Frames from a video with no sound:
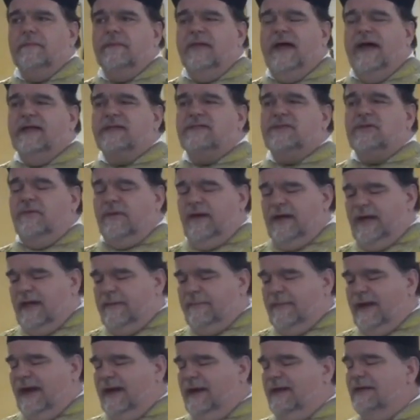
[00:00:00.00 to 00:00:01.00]
That's the way
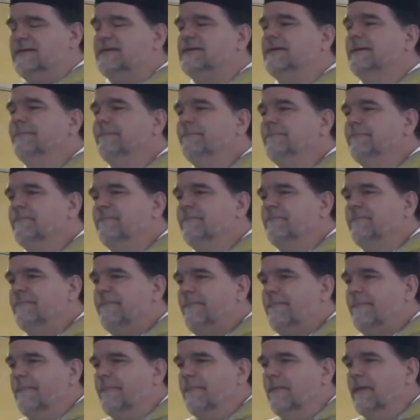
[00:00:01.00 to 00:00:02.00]
he made it.
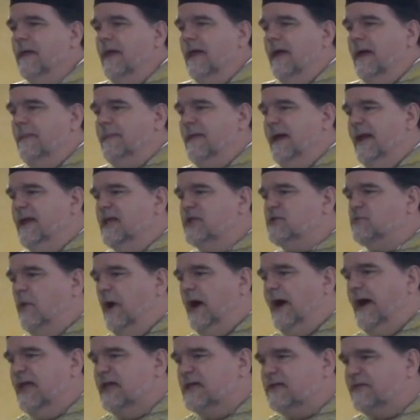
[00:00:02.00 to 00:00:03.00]
And that is
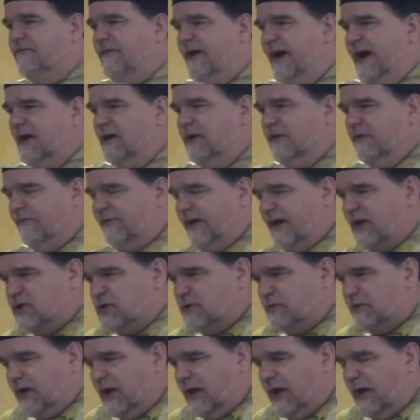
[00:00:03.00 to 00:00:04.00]
why his final
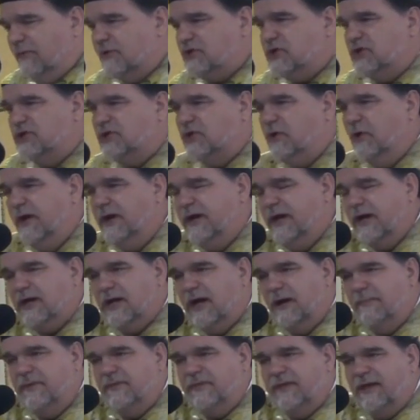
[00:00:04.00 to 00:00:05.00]
victory, which is going to
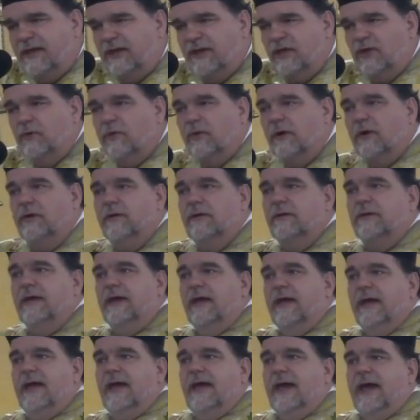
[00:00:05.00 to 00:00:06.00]
come at the end of the
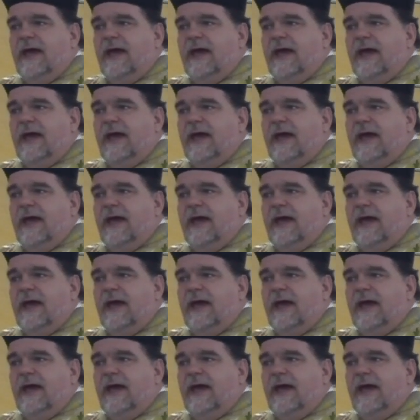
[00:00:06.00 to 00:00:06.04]
world,